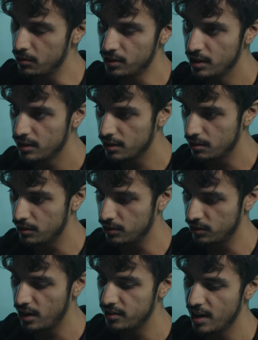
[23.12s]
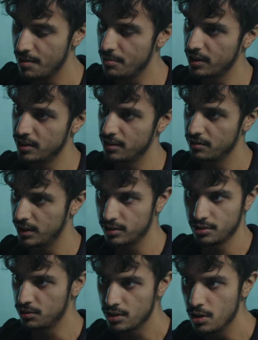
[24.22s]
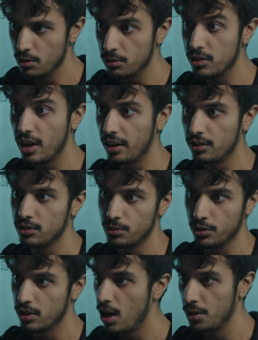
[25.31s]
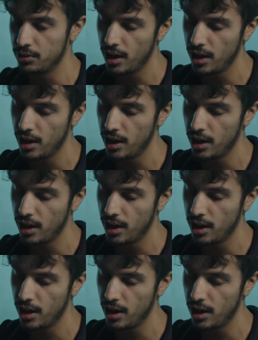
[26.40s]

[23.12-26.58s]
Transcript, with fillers: when we started, there was this untapped market of like, there's no DEX for Cosmos